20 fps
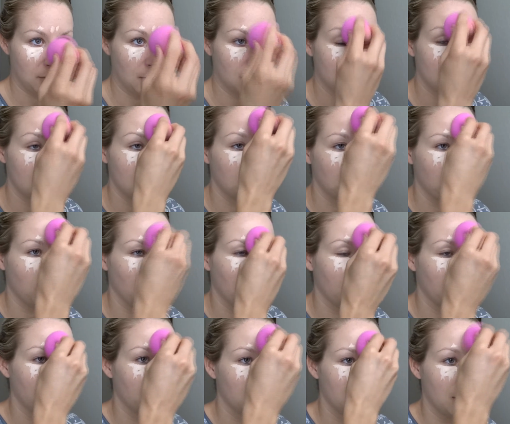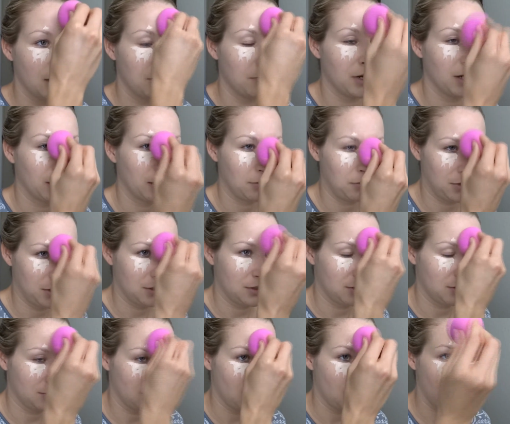a simple everyday makeup. This
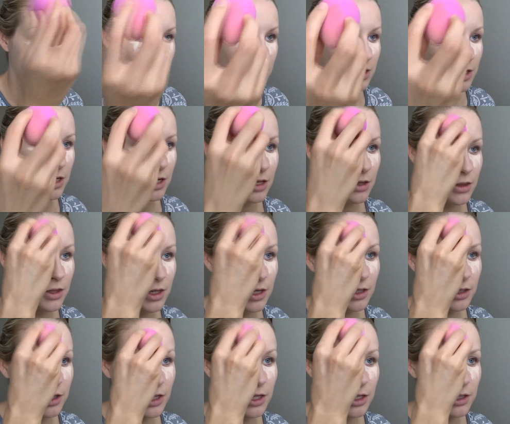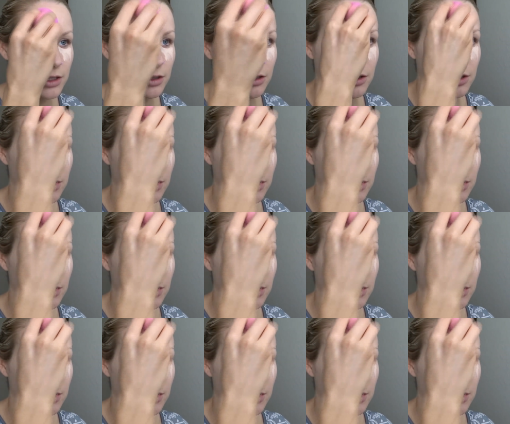is not anything like